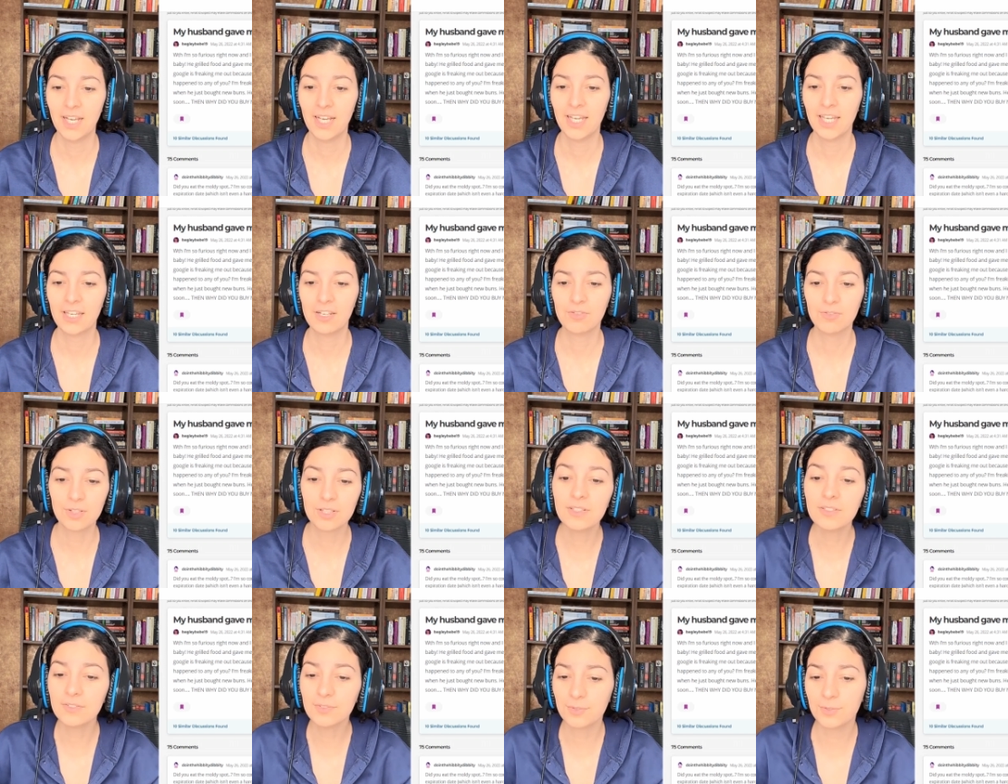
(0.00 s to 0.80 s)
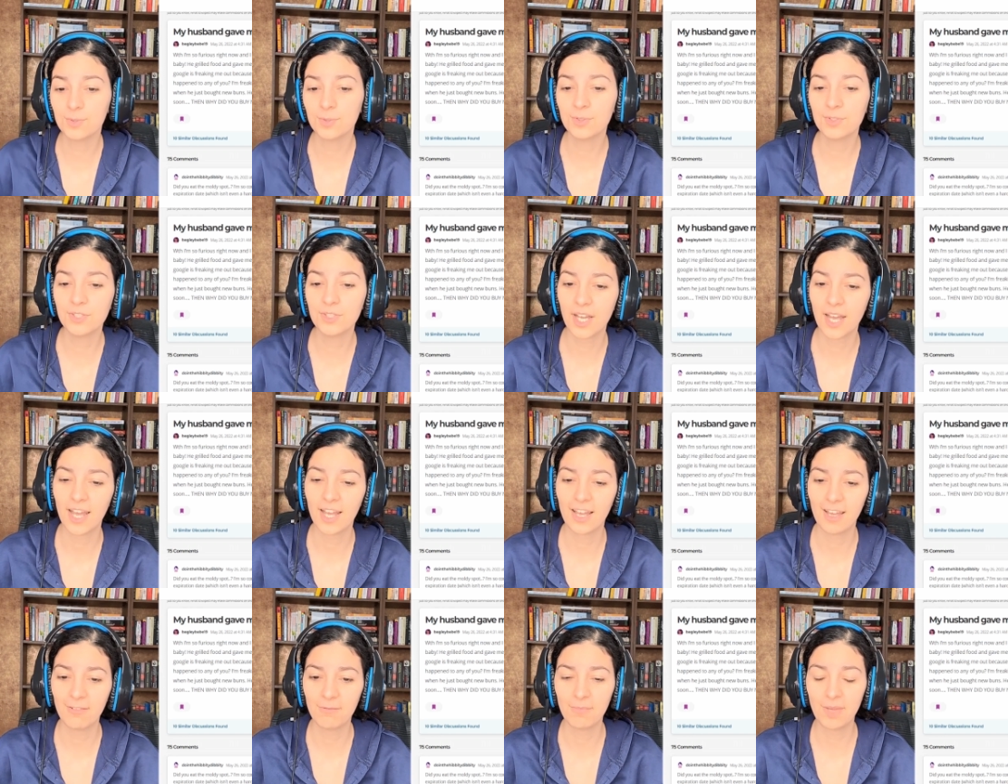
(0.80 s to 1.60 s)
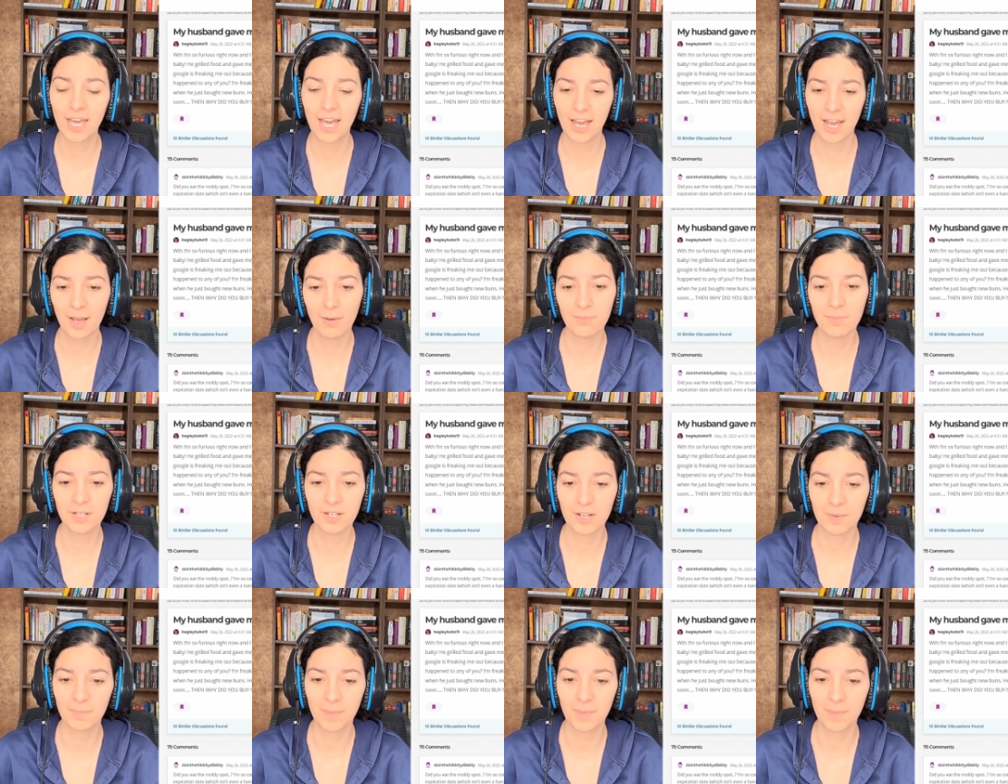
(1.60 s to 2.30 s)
He grilled food and gave me a hamburger